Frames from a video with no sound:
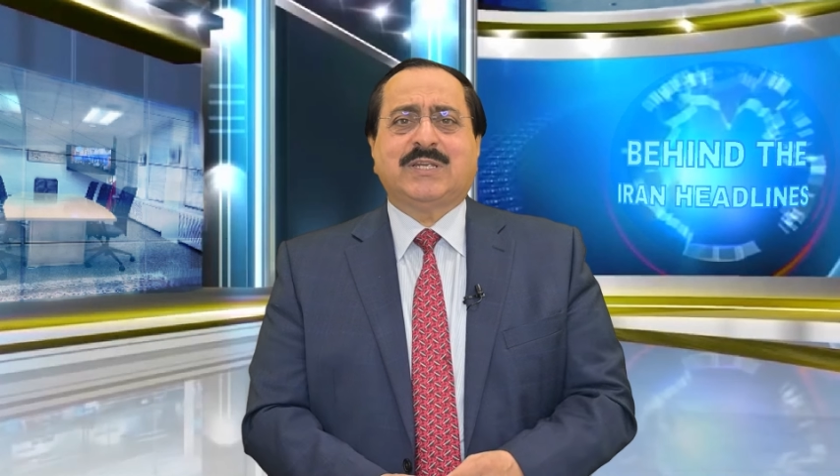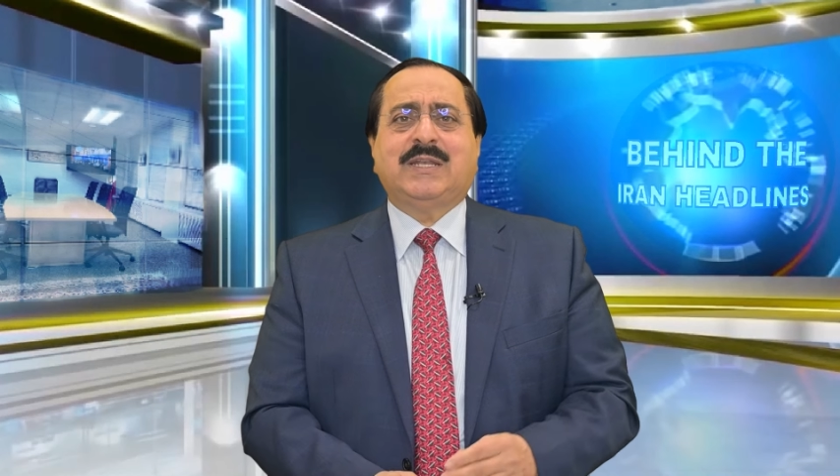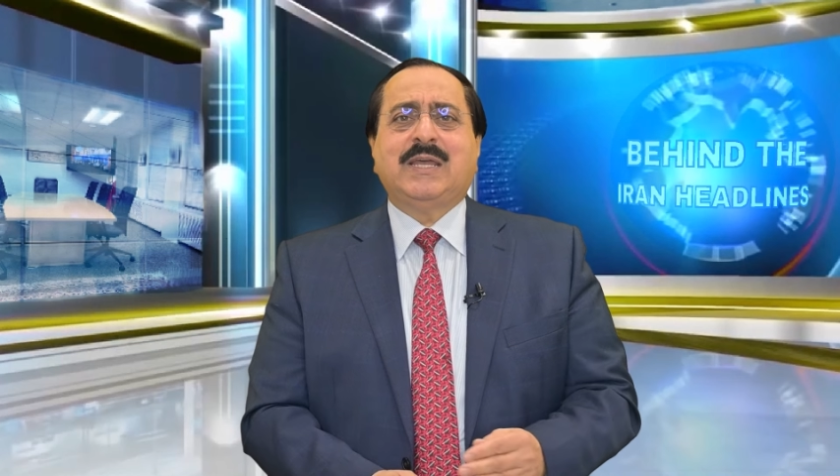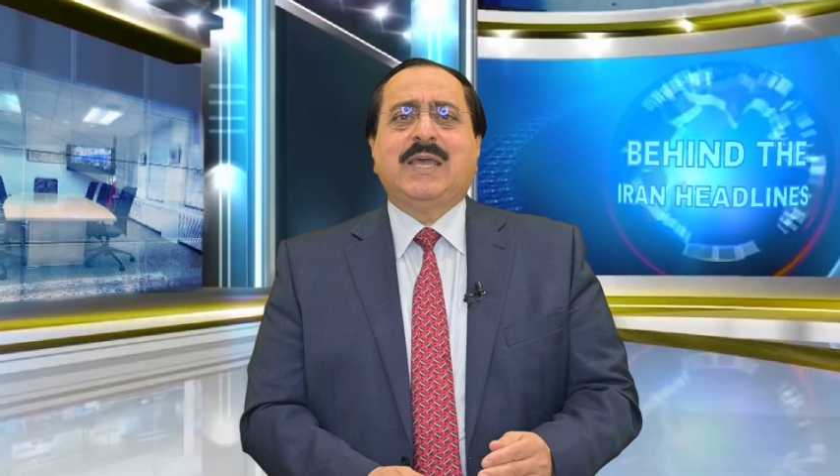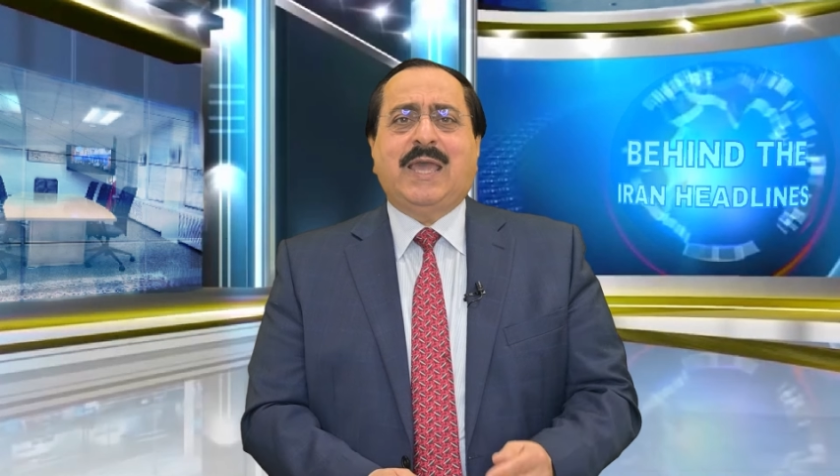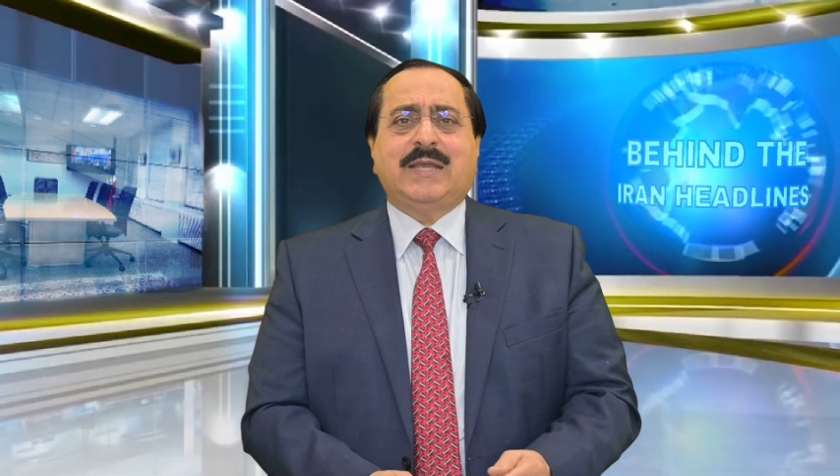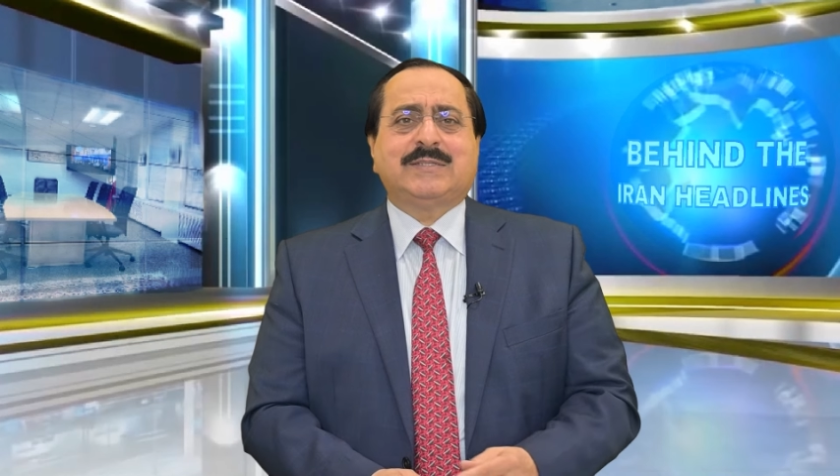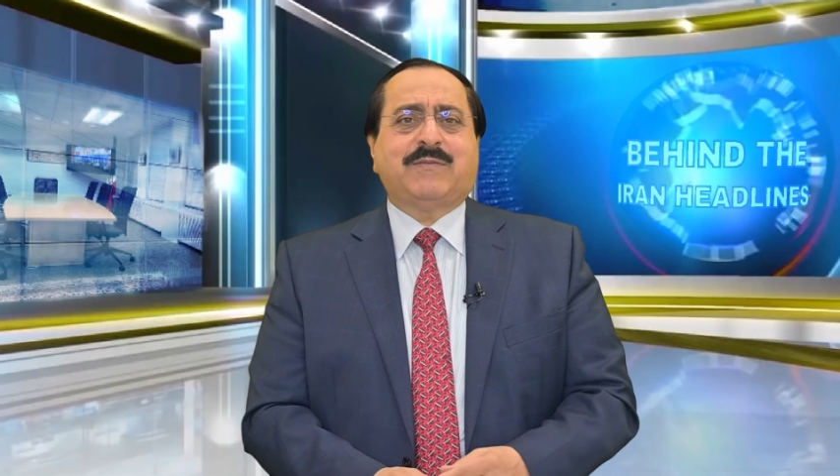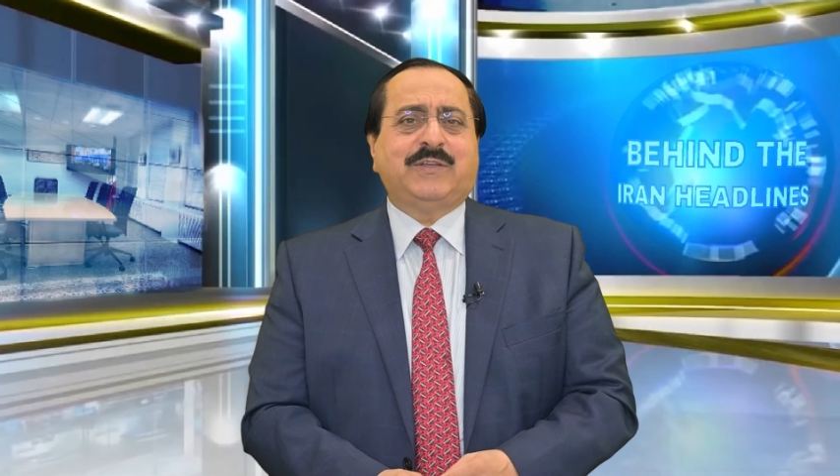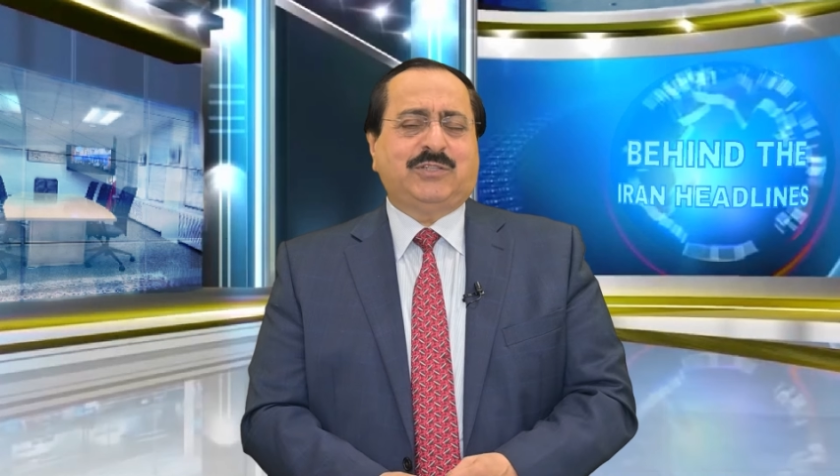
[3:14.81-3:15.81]
and heads
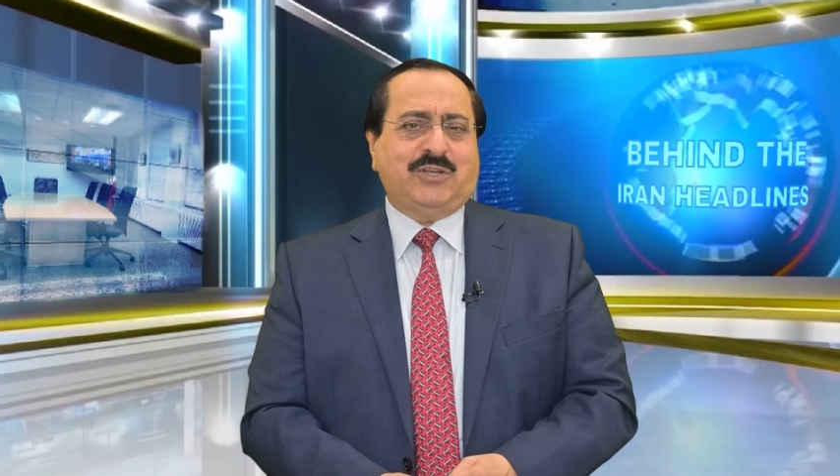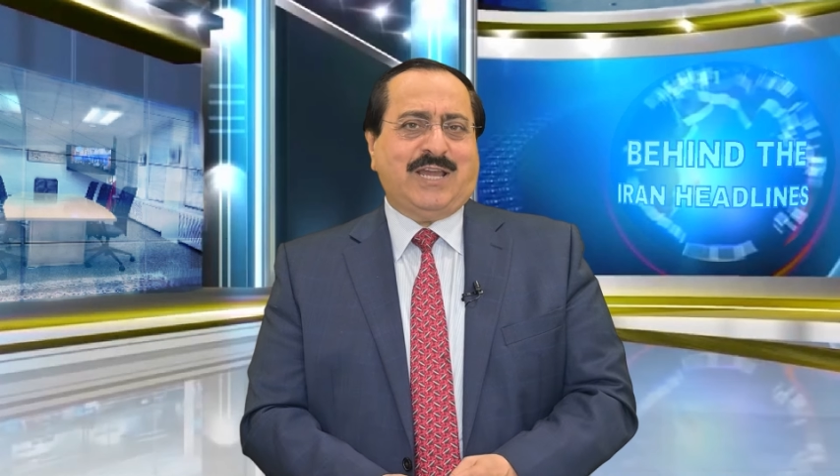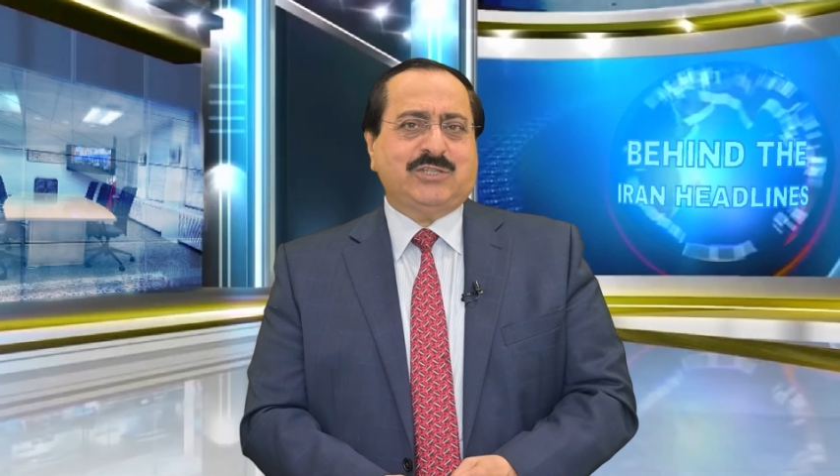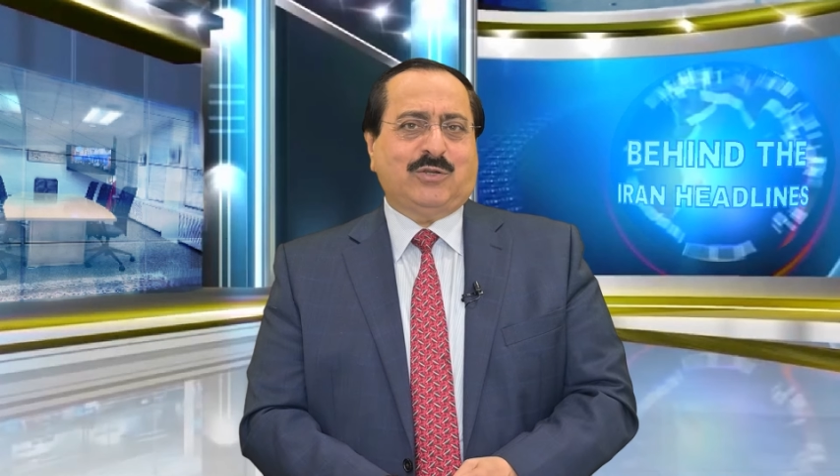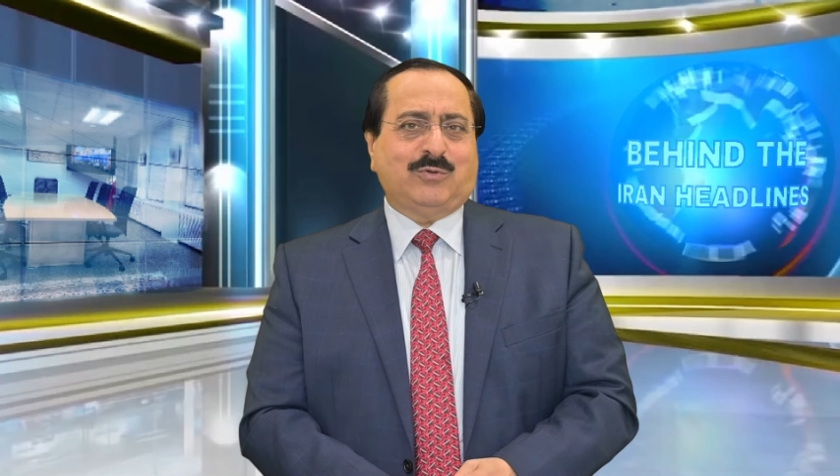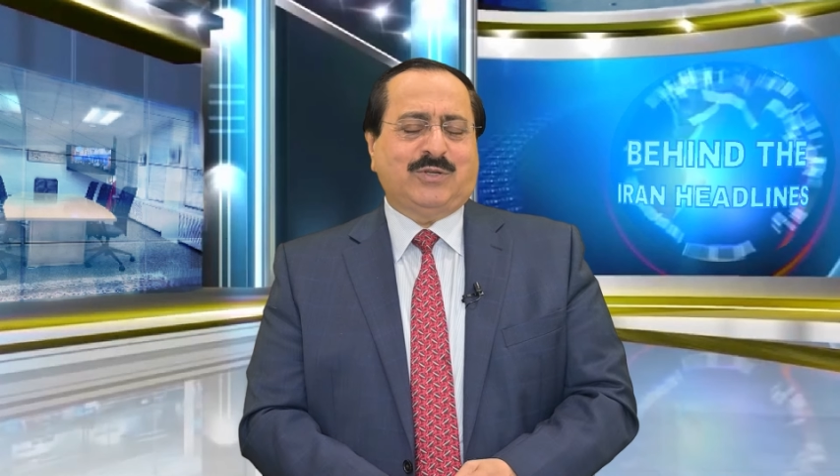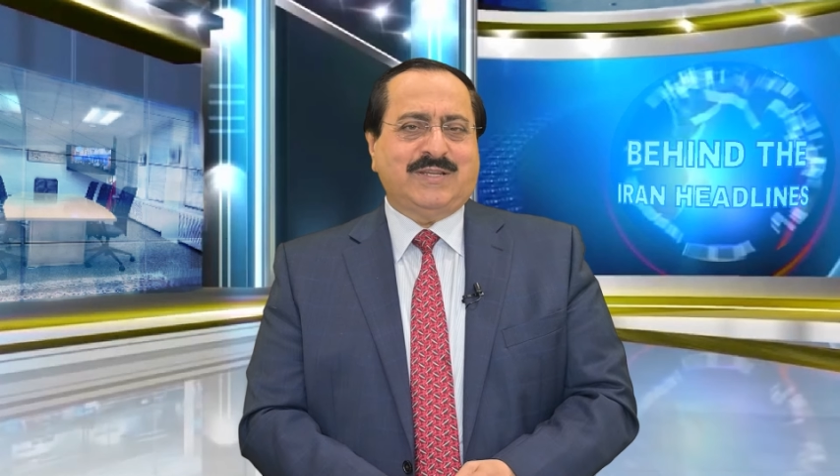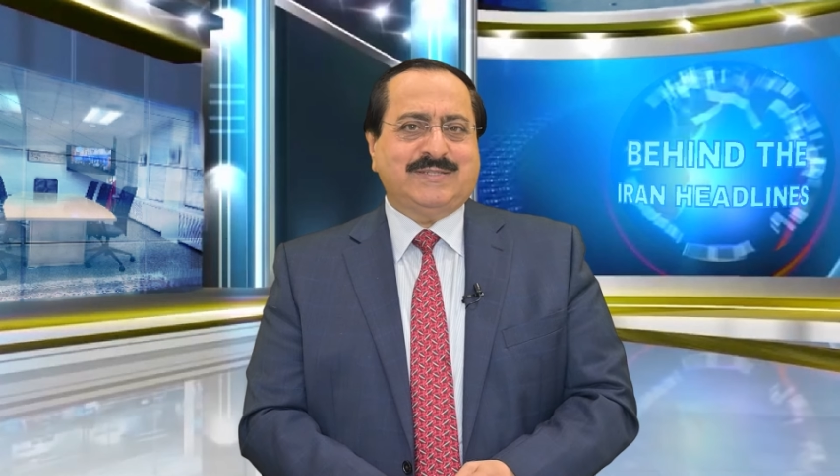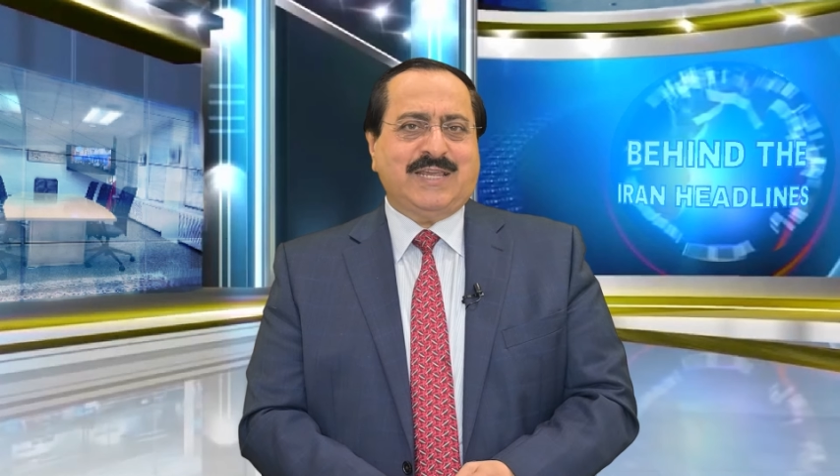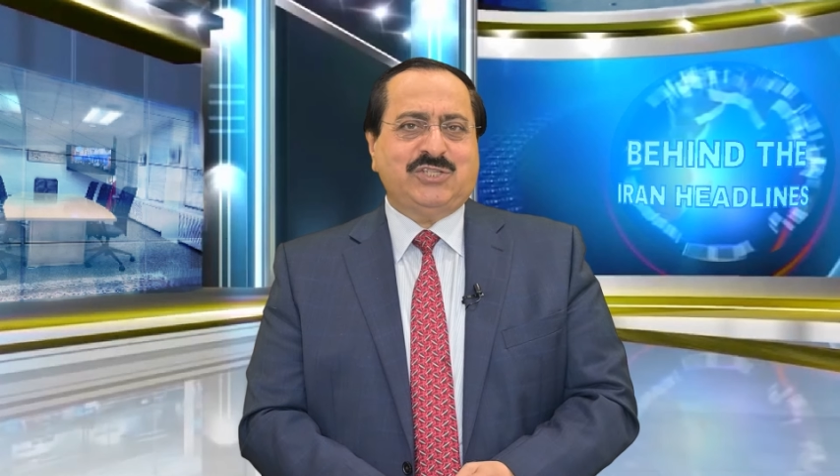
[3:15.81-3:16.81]
of international
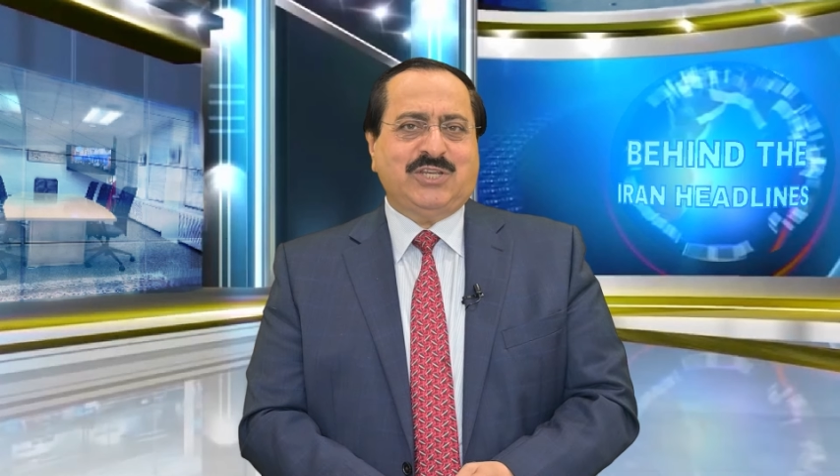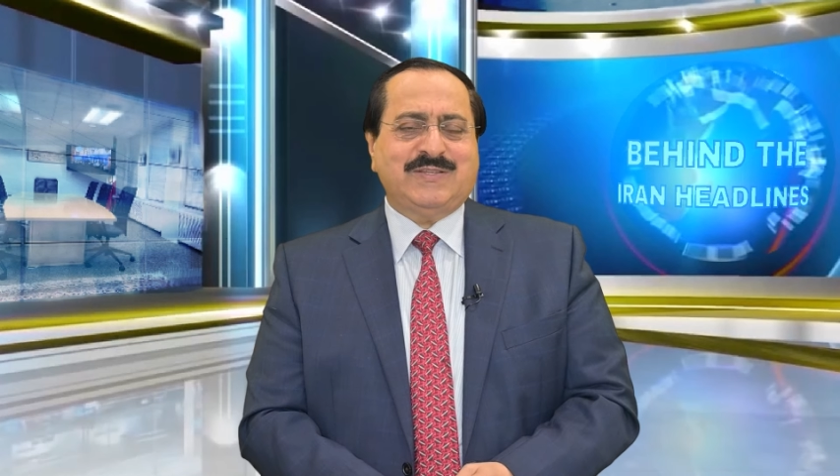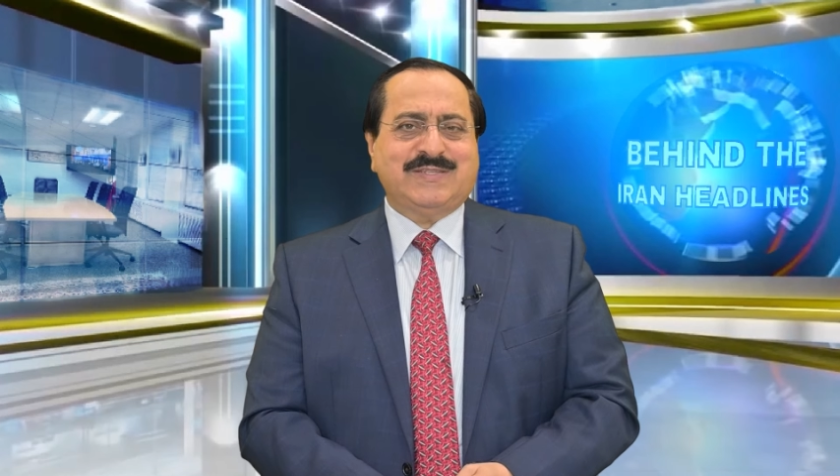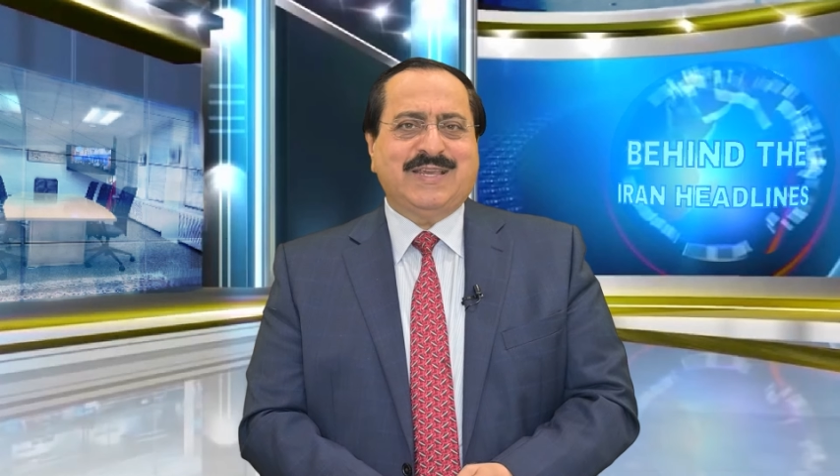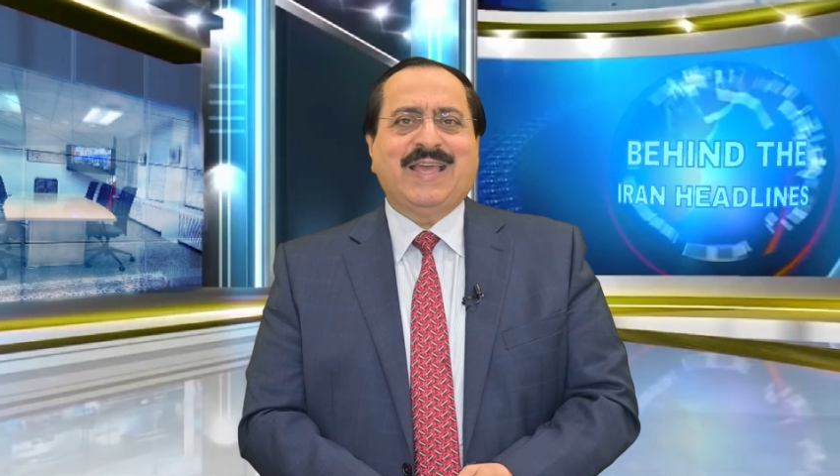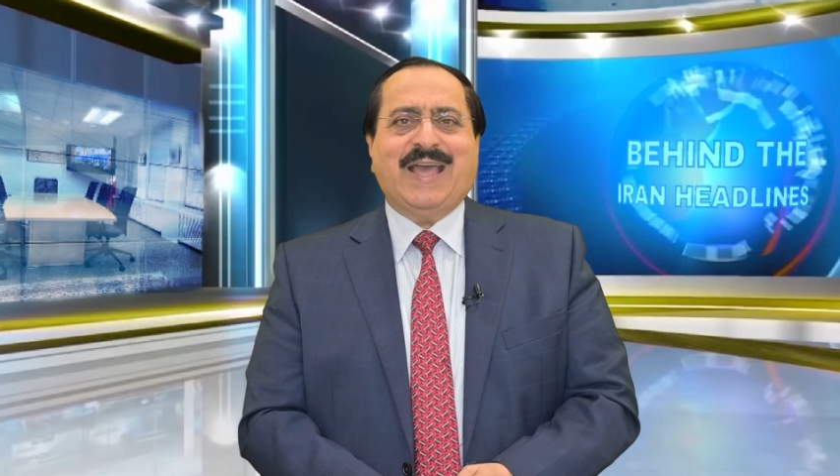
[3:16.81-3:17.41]
organizations,